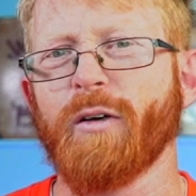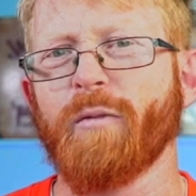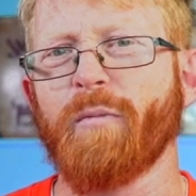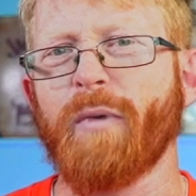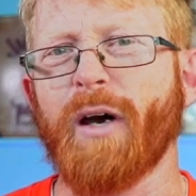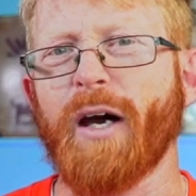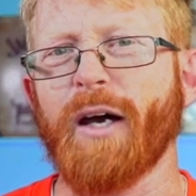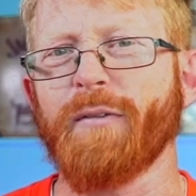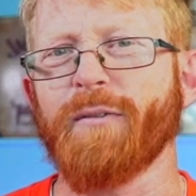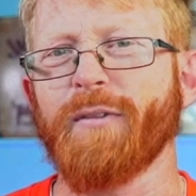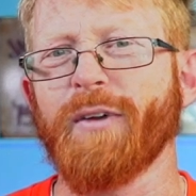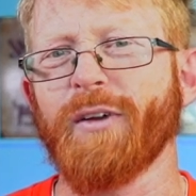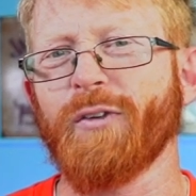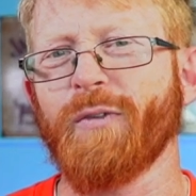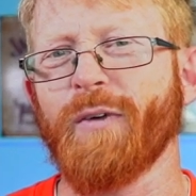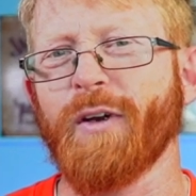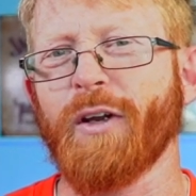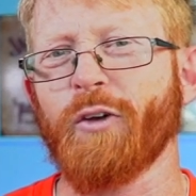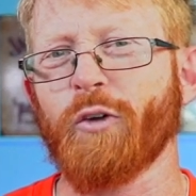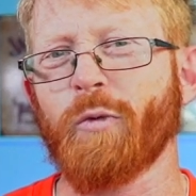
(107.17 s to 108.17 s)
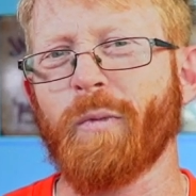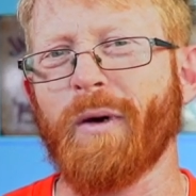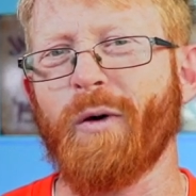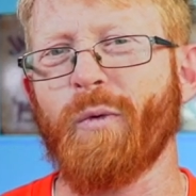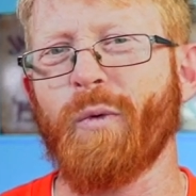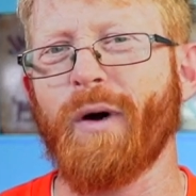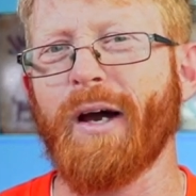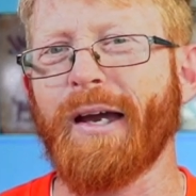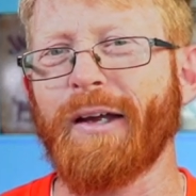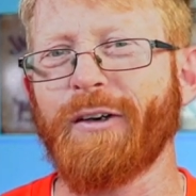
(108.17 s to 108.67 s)
But this video is about
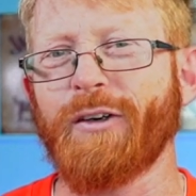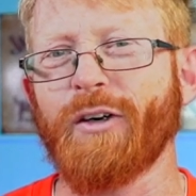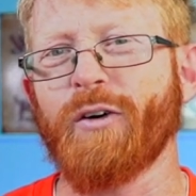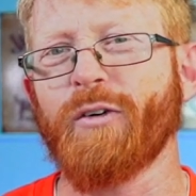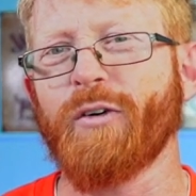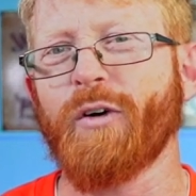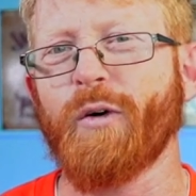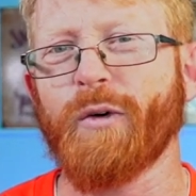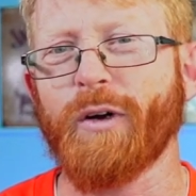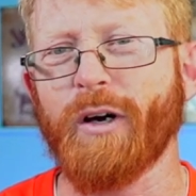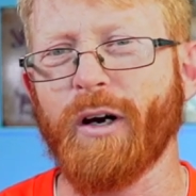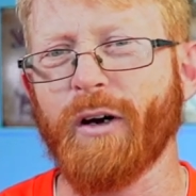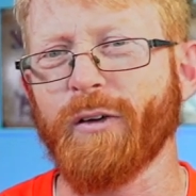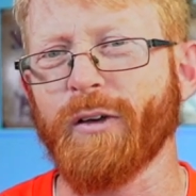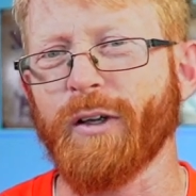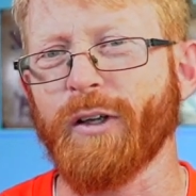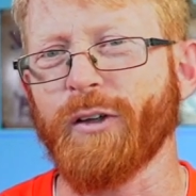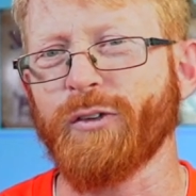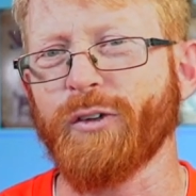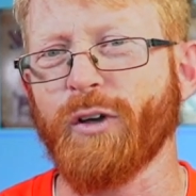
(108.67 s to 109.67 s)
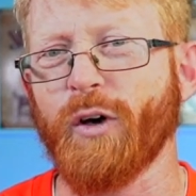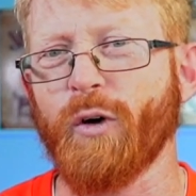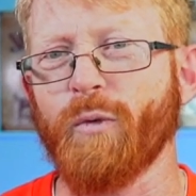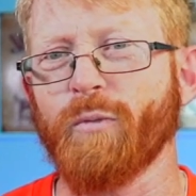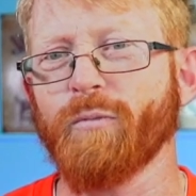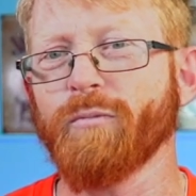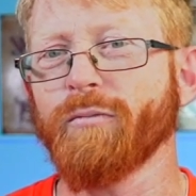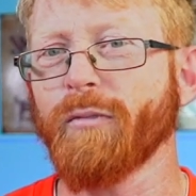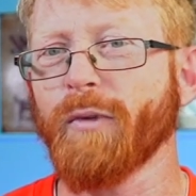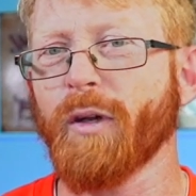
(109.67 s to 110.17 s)
why I don't own a Harley.
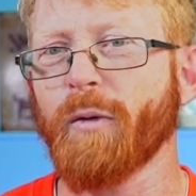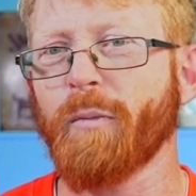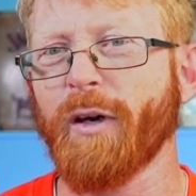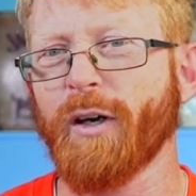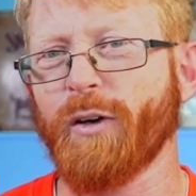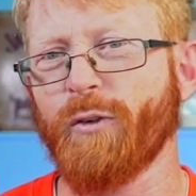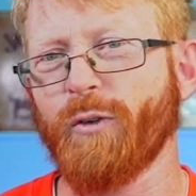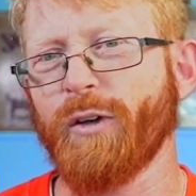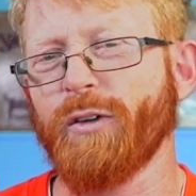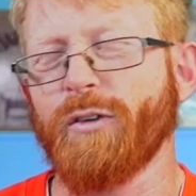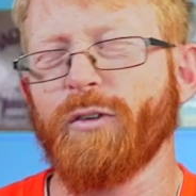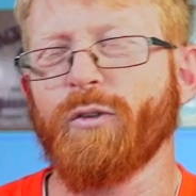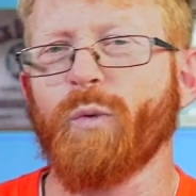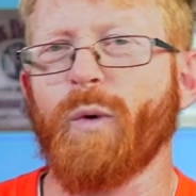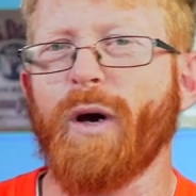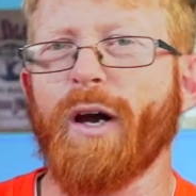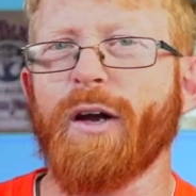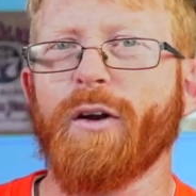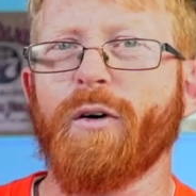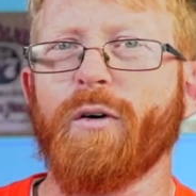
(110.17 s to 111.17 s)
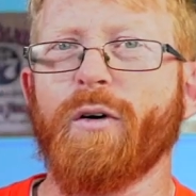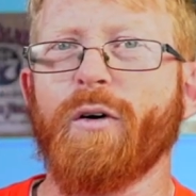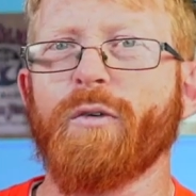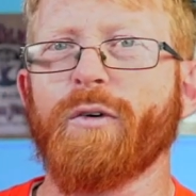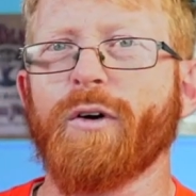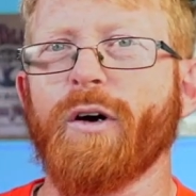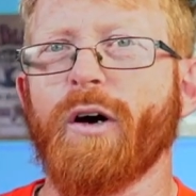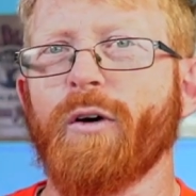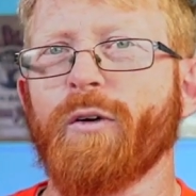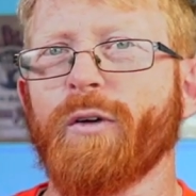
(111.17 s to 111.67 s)
So the big reasons why I don't
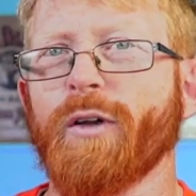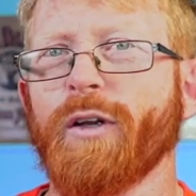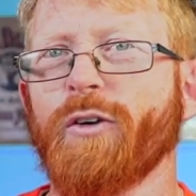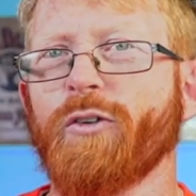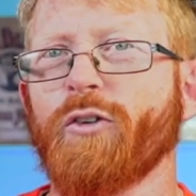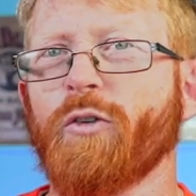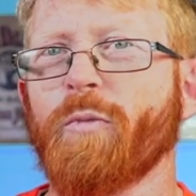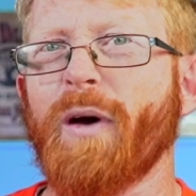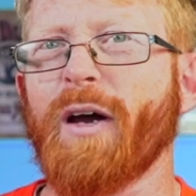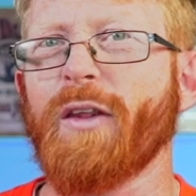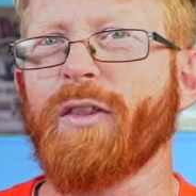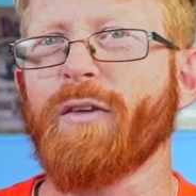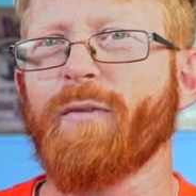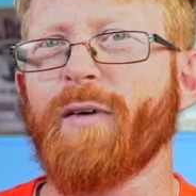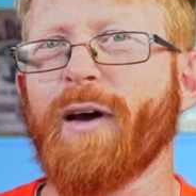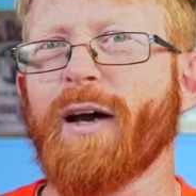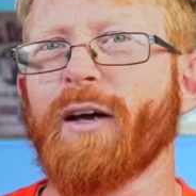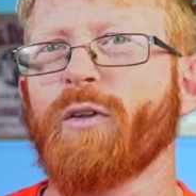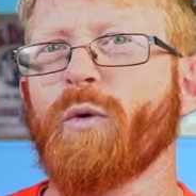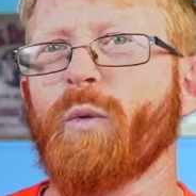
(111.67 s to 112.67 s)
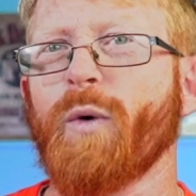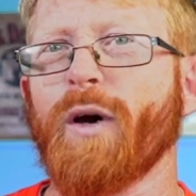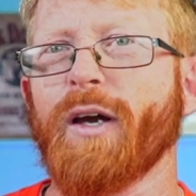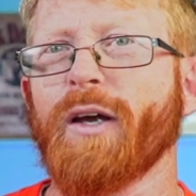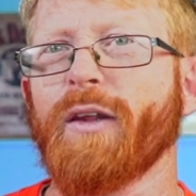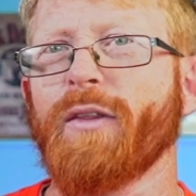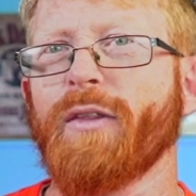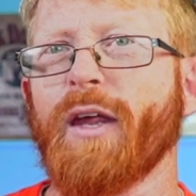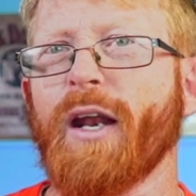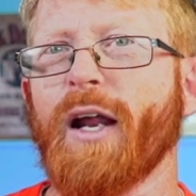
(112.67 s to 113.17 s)
own a Harley, despite the fact
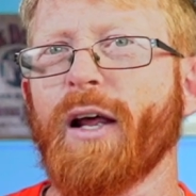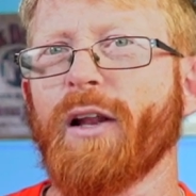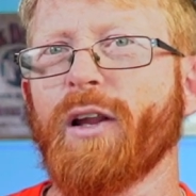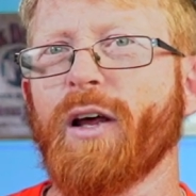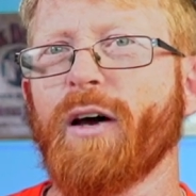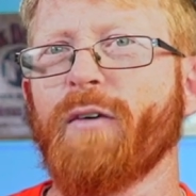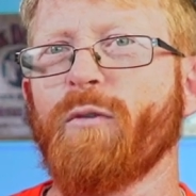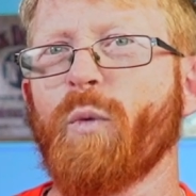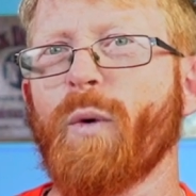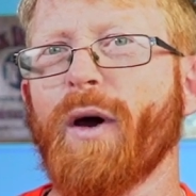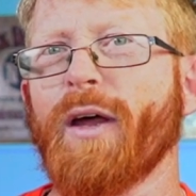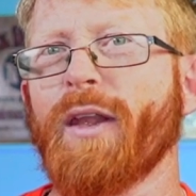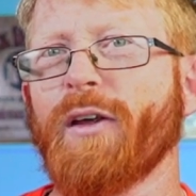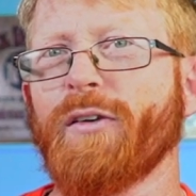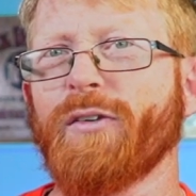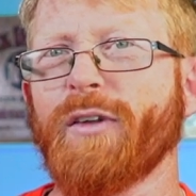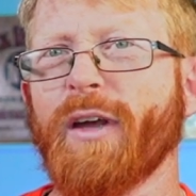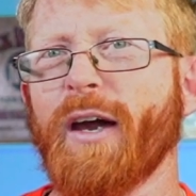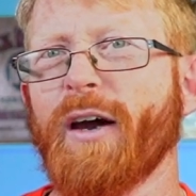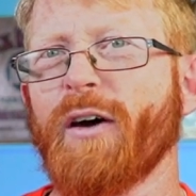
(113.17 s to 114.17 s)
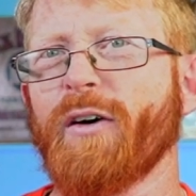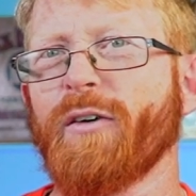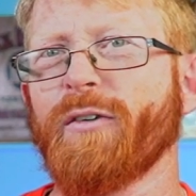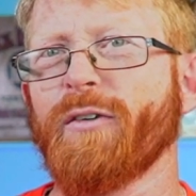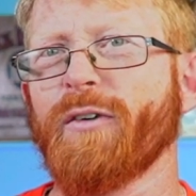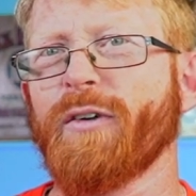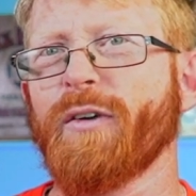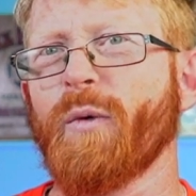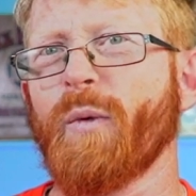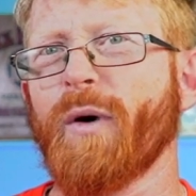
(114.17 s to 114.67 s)
that I love the way they
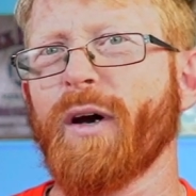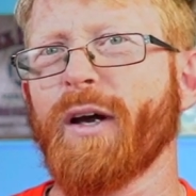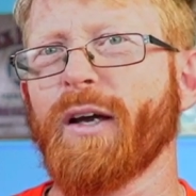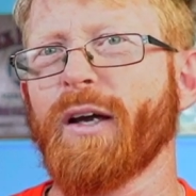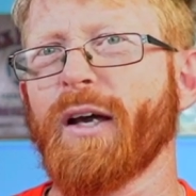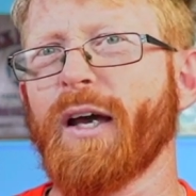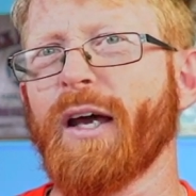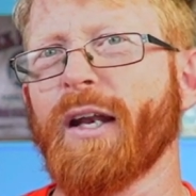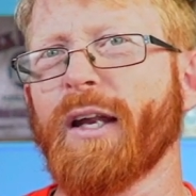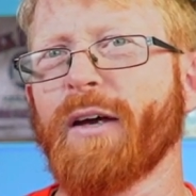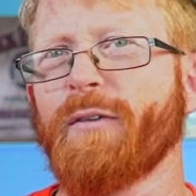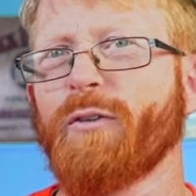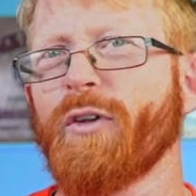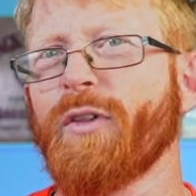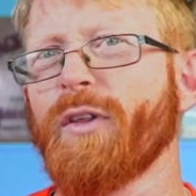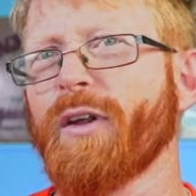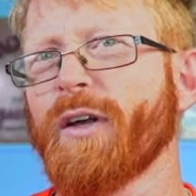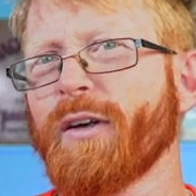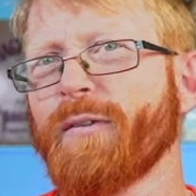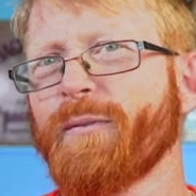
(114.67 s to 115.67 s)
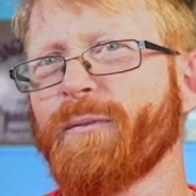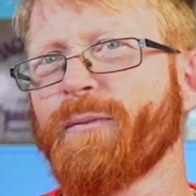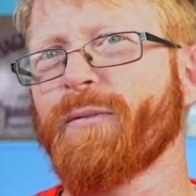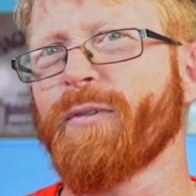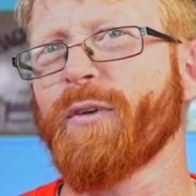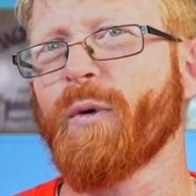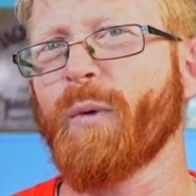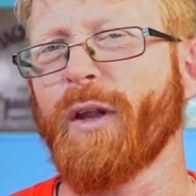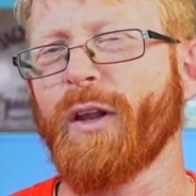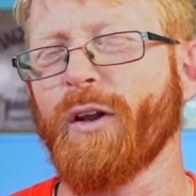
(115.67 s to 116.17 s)
sound, the way
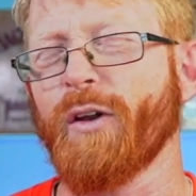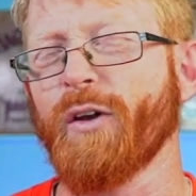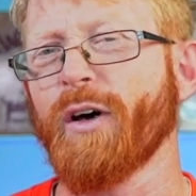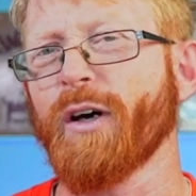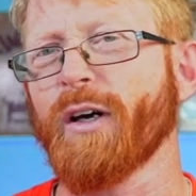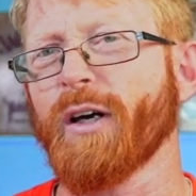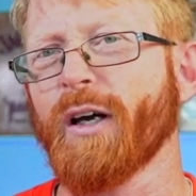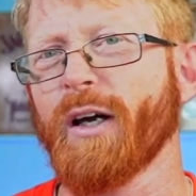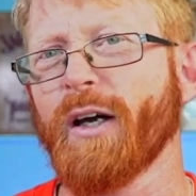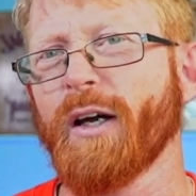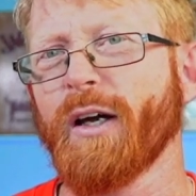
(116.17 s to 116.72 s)
they look,